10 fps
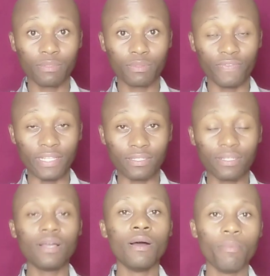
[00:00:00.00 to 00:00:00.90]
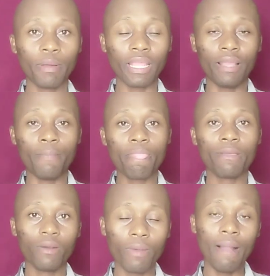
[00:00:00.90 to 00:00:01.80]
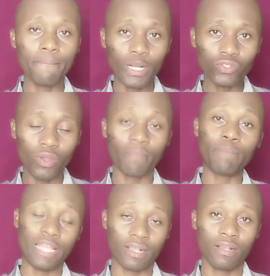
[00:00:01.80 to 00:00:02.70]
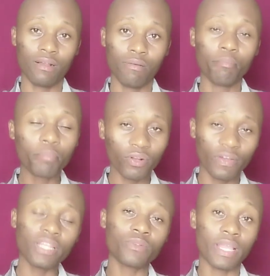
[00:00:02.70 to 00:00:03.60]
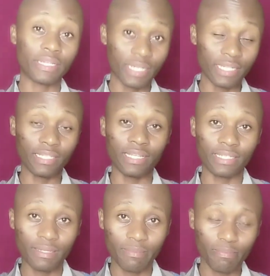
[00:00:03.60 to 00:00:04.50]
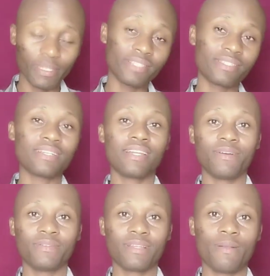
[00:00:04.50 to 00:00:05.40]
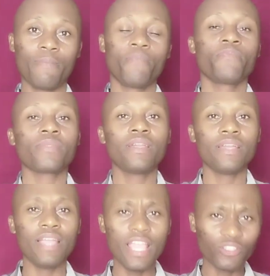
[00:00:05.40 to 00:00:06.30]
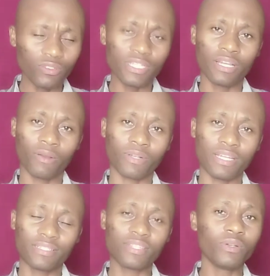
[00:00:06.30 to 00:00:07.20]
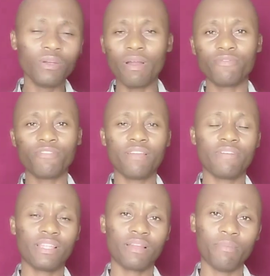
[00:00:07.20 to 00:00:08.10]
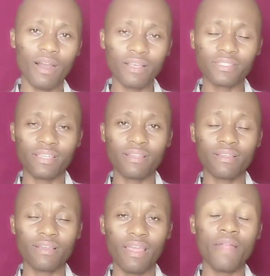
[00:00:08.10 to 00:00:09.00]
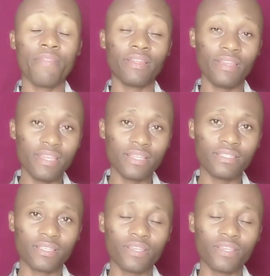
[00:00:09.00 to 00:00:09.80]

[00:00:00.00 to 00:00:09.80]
Chiefs fans. But yeah, we're about to unpack. Provided we are interested, please stick around. As you stick around, guys, there's only one favor that I'm asking, and that is